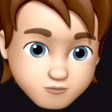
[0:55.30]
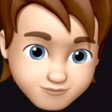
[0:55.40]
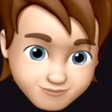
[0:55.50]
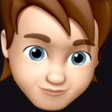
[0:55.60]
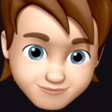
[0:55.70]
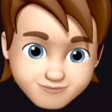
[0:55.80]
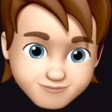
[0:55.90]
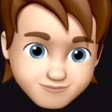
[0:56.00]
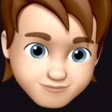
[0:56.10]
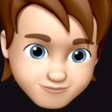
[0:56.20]
When it's
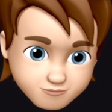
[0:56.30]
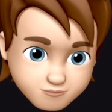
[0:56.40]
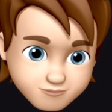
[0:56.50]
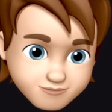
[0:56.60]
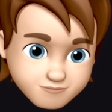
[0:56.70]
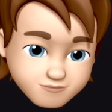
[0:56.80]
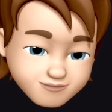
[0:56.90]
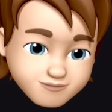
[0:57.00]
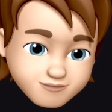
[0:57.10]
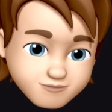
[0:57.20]
finished, it should give
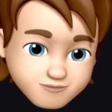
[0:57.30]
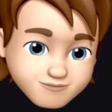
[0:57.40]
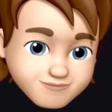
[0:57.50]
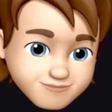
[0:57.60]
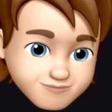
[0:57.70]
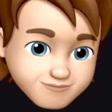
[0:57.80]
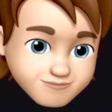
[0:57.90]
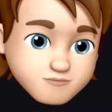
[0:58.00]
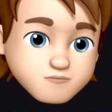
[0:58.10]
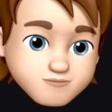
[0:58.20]
me a nice
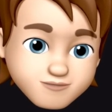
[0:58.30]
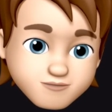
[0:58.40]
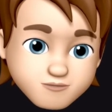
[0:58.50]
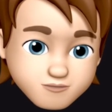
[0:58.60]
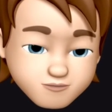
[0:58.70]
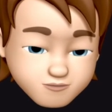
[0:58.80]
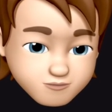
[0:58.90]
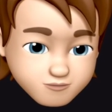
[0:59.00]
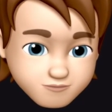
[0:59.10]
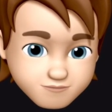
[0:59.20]
summary
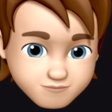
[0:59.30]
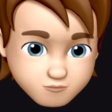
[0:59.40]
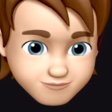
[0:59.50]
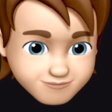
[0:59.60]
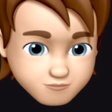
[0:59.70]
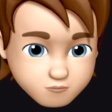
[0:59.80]
of what it's